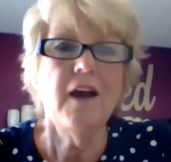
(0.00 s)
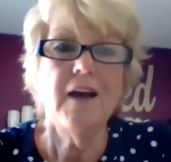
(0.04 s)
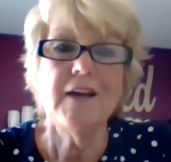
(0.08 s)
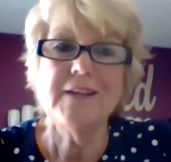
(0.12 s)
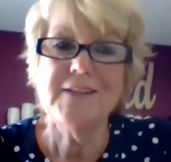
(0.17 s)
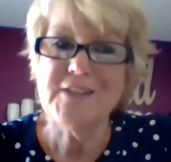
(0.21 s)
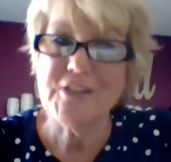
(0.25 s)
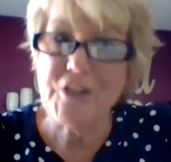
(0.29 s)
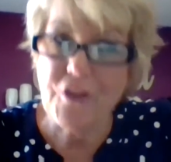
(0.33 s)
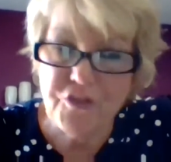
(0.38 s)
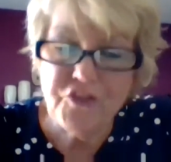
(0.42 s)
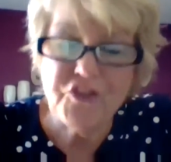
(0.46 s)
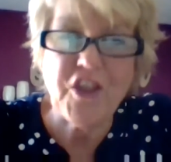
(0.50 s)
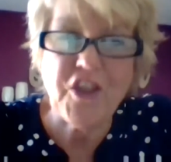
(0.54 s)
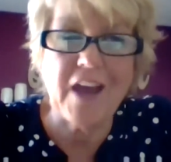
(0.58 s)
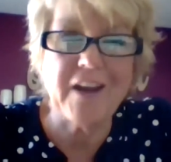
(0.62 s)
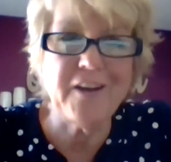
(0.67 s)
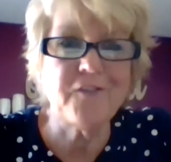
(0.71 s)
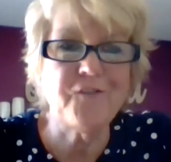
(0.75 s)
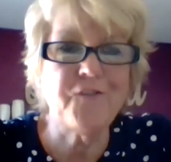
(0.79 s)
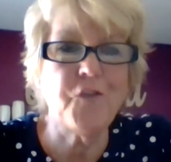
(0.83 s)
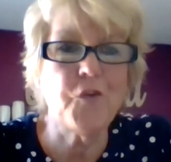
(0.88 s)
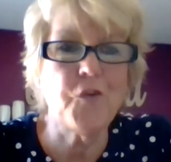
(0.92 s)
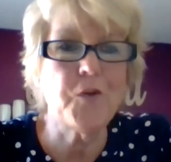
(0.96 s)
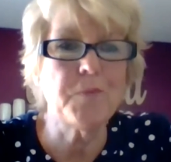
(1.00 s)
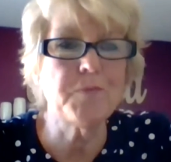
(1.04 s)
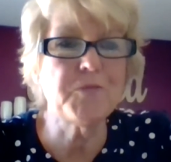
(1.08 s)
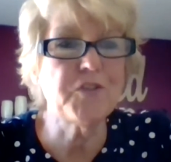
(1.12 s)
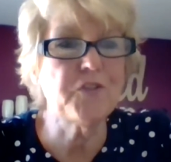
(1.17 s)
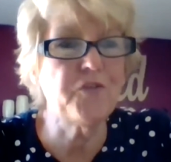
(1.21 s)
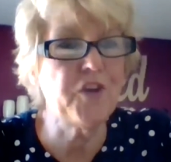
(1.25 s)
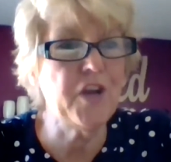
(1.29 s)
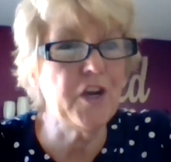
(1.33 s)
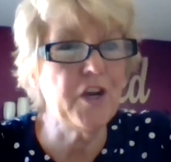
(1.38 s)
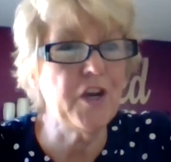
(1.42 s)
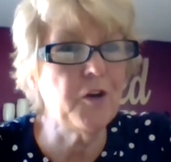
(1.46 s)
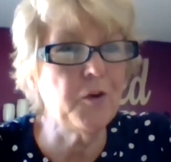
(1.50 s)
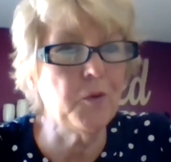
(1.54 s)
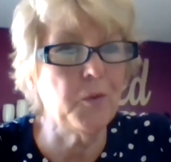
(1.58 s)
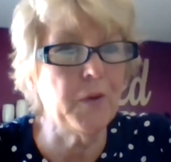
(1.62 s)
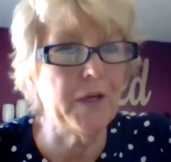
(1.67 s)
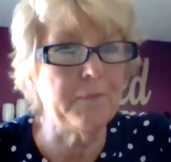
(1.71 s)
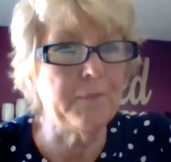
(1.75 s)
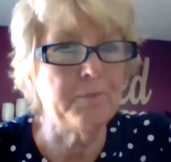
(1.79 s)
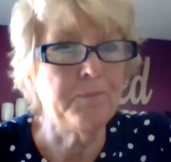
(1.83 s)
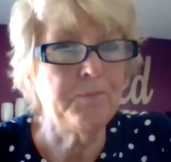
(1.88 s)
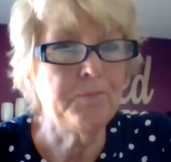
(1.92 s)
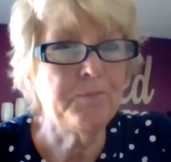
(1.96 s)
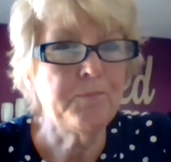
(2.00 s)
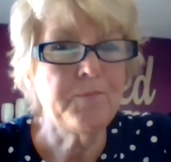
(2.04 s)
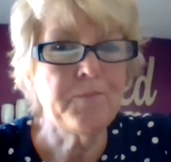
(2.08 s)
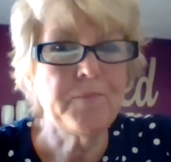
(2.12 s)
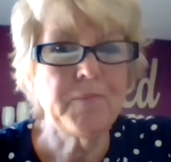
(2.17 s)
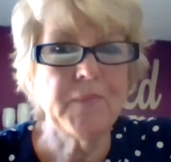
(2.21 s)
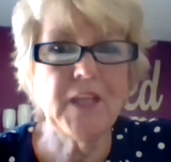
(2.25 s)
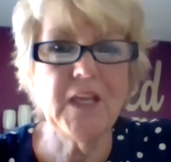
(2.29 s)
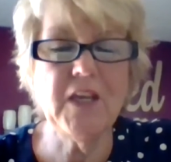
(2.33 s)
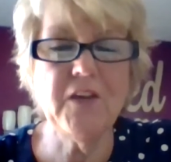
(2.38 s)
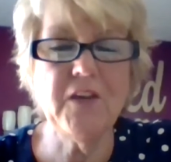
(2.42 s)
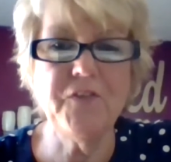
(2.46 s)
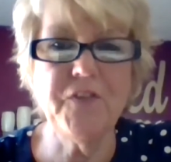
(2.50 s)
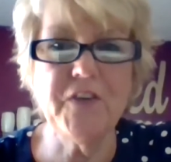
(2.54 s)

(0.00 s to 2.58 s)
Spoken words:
synthetic forms of heroin. If